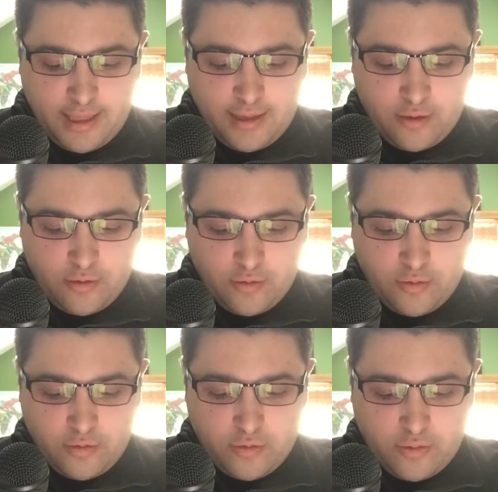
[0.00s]

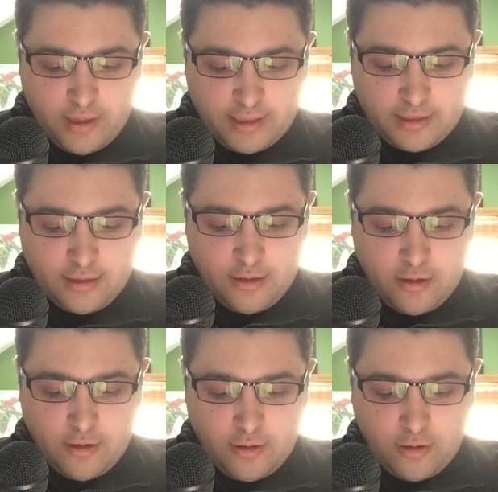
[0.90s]
EcoQuest,
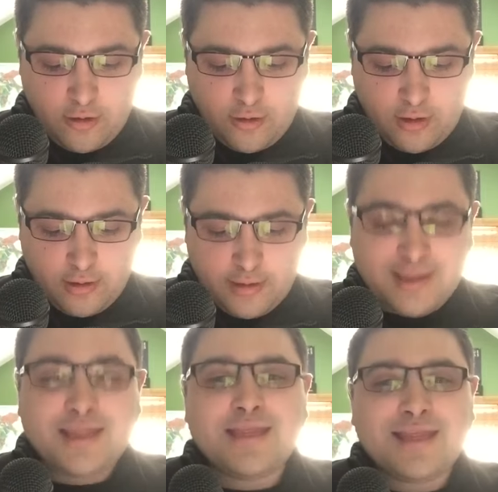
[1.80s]
are all
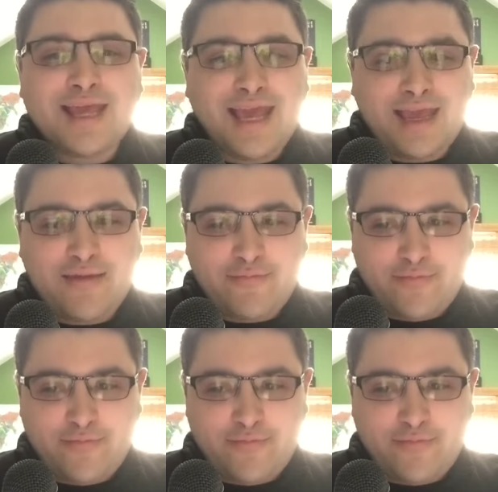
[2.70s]
safe.